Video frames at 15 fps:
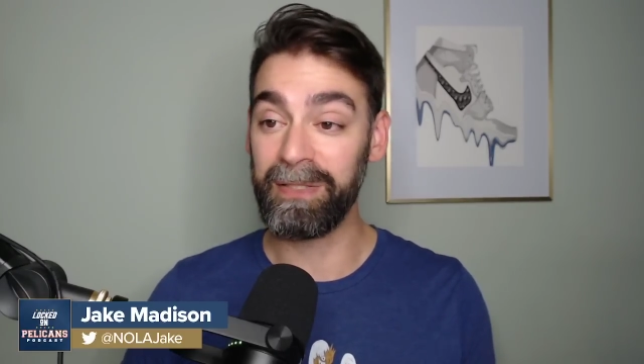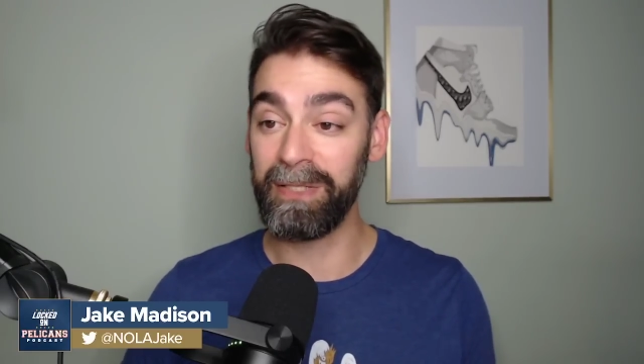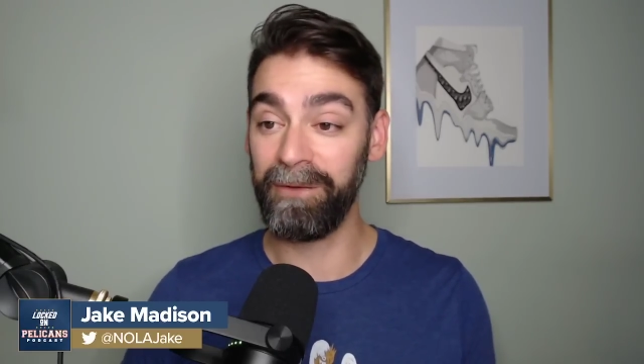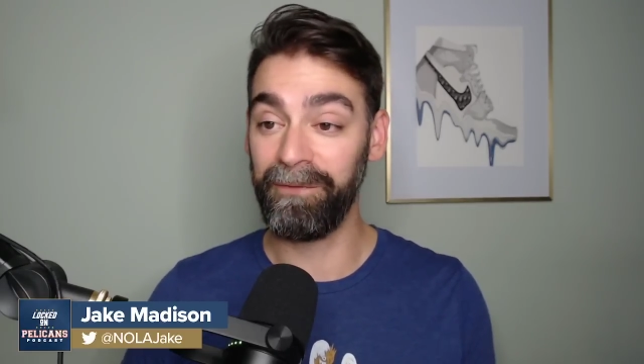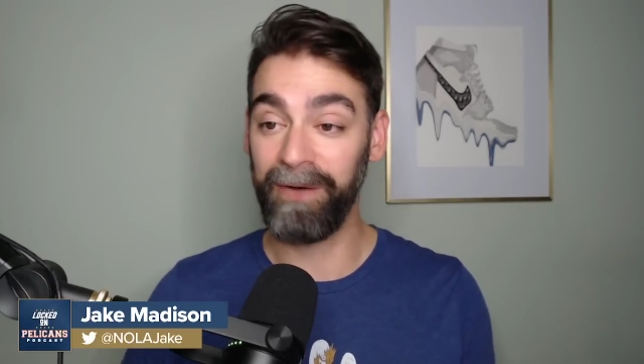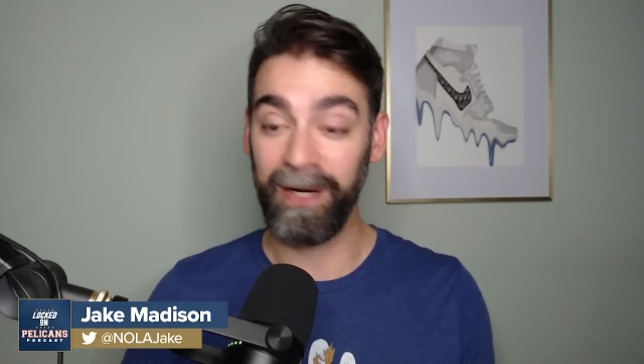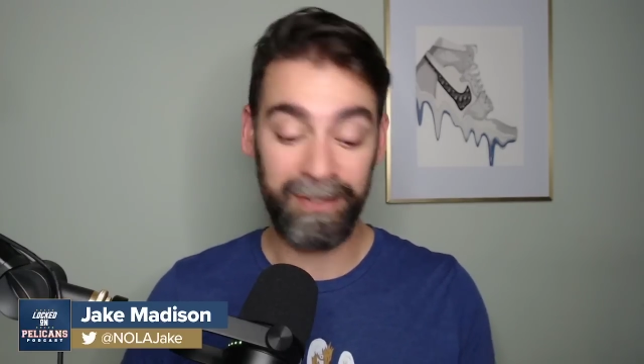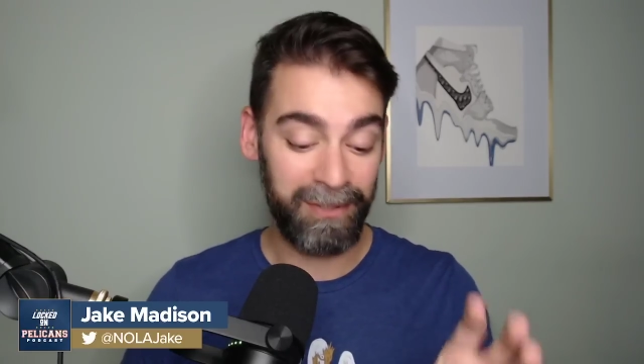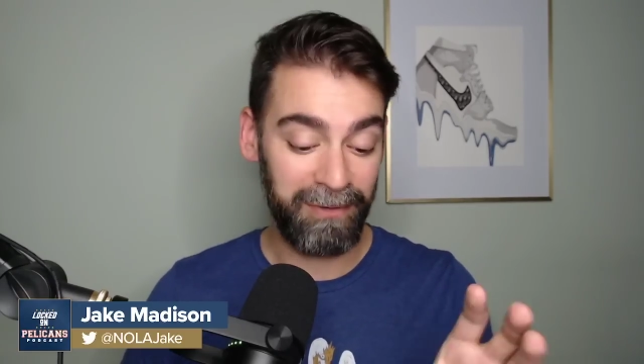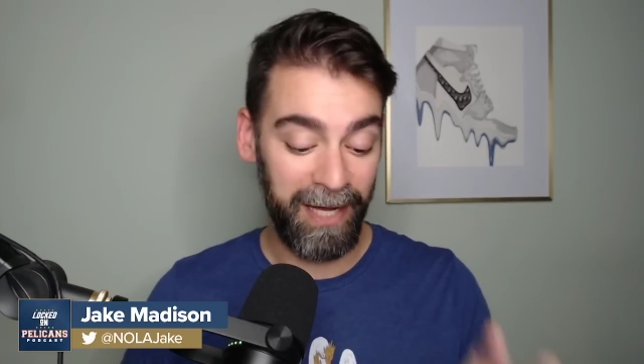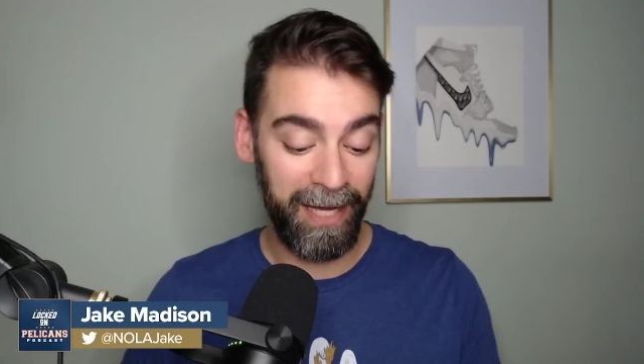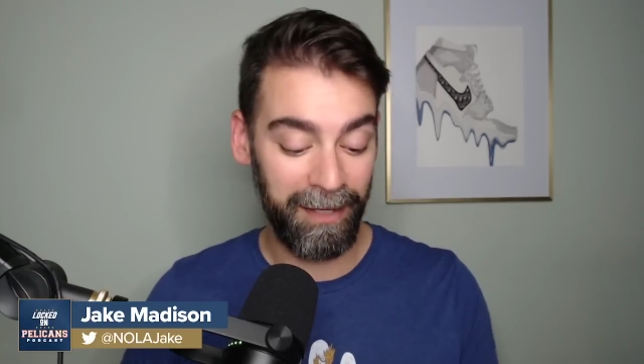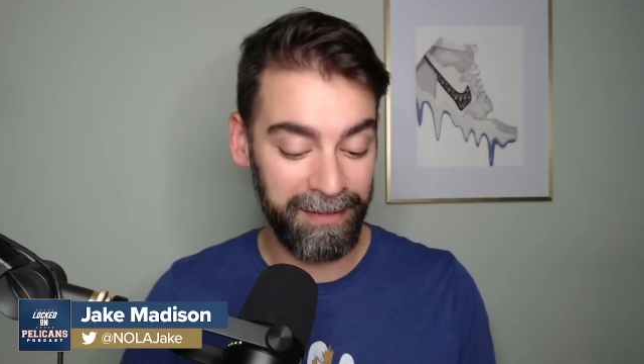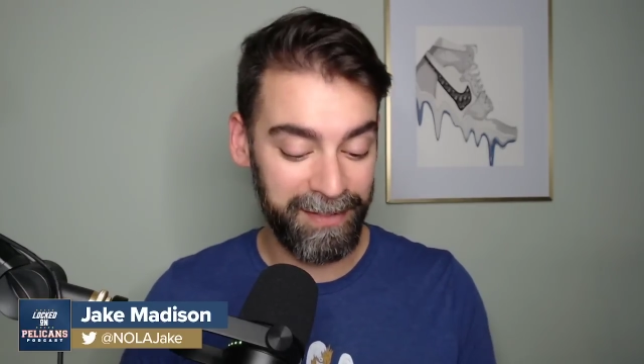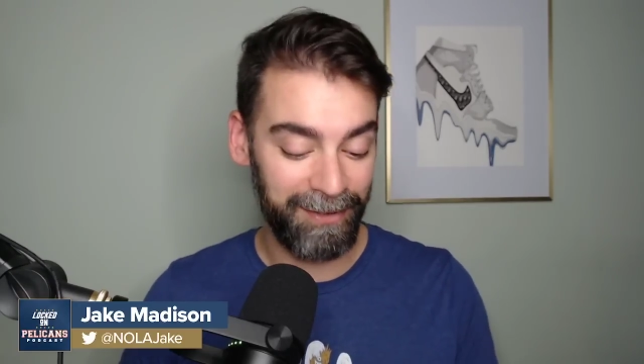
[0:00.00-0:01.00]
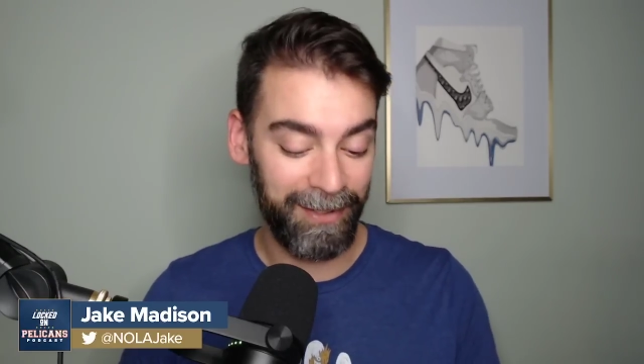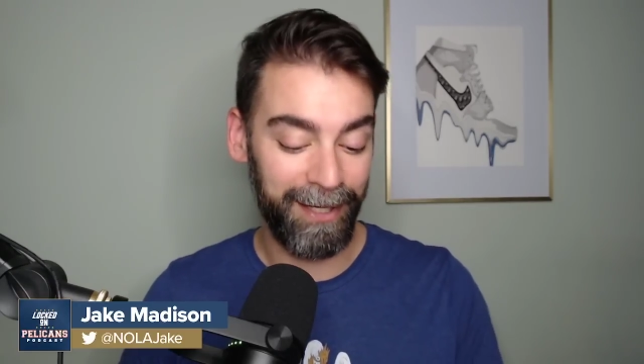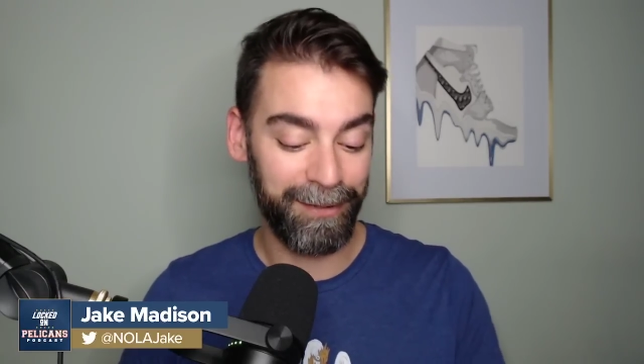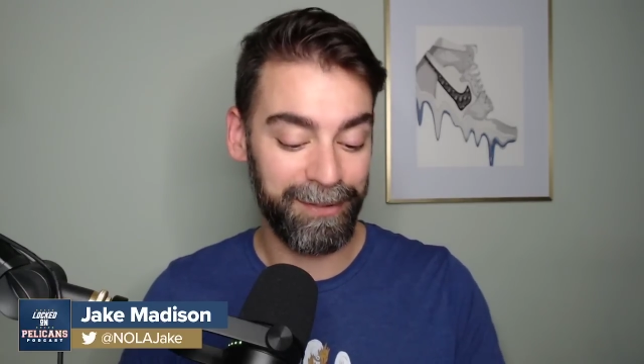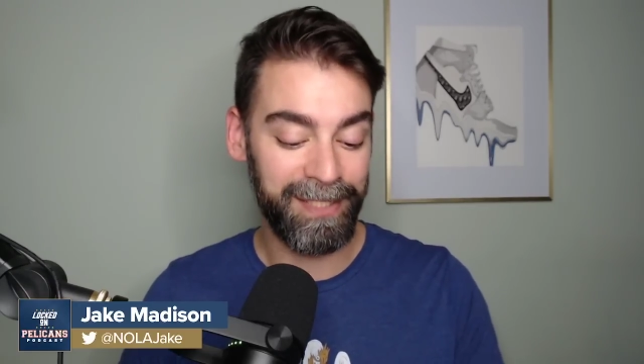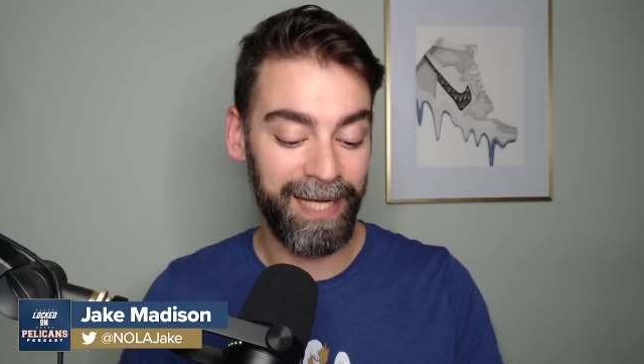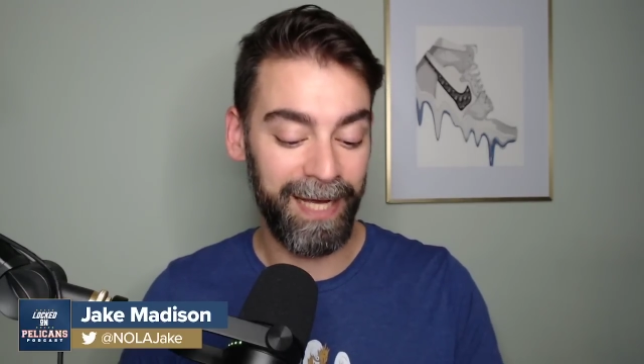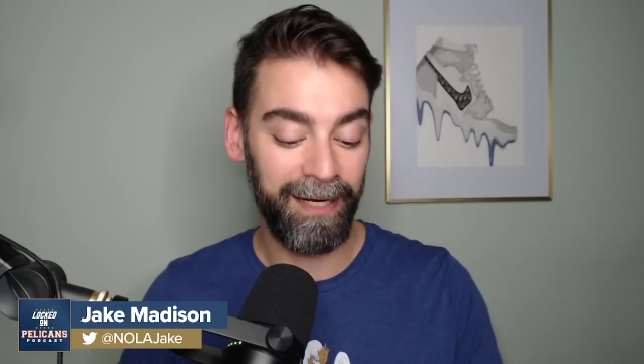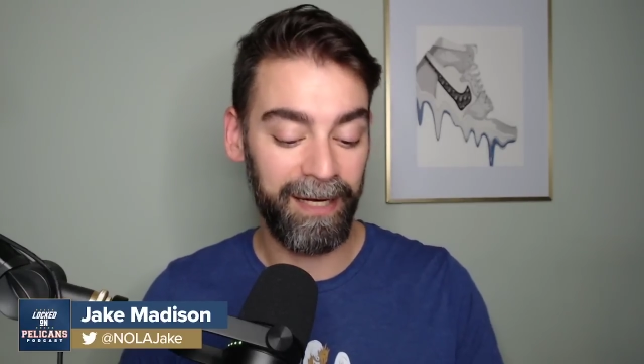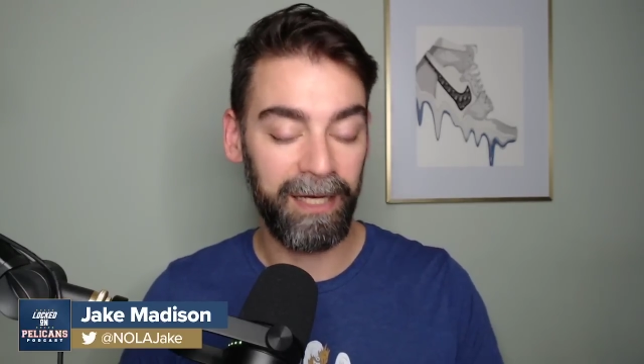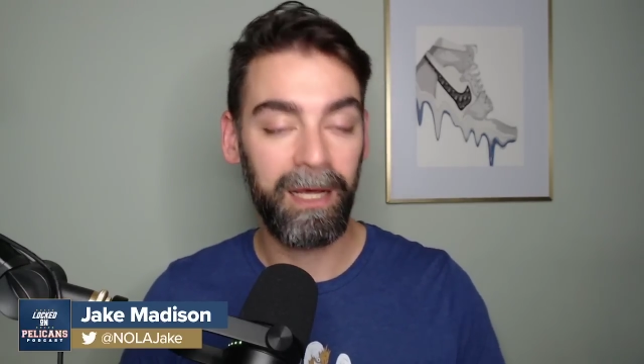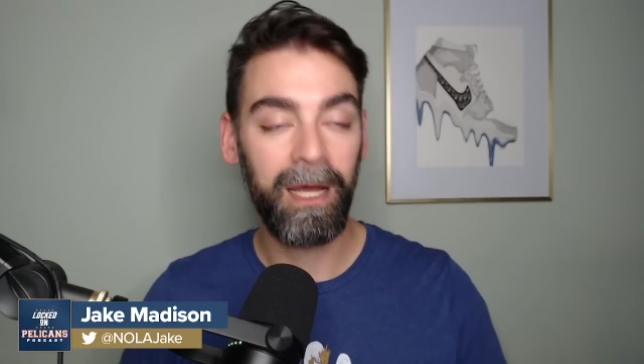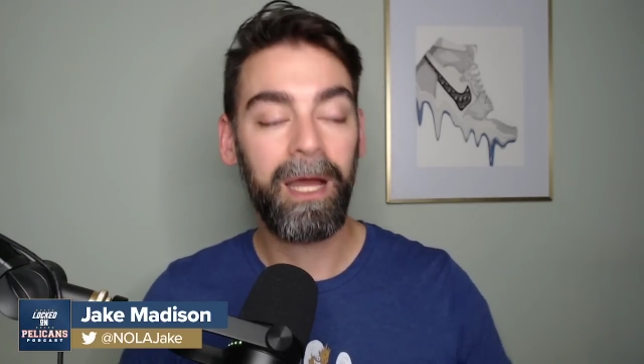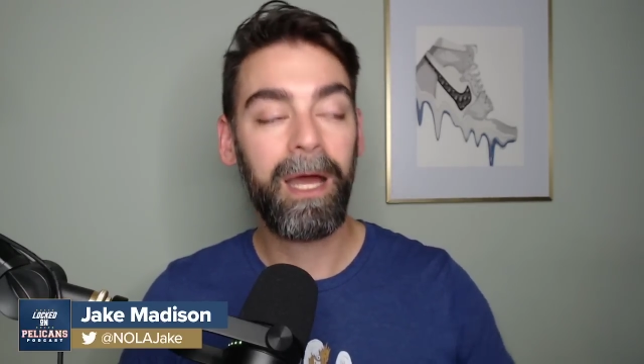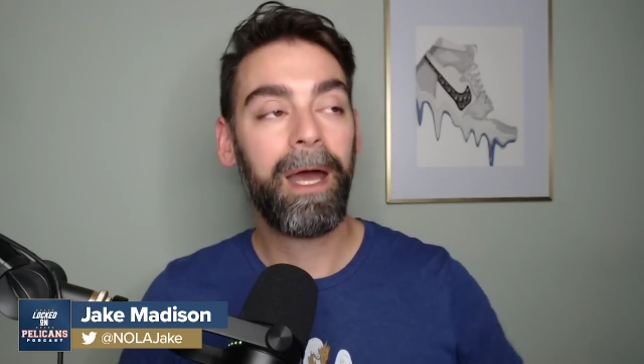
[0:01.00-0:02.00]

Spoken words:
so far. So I understand it.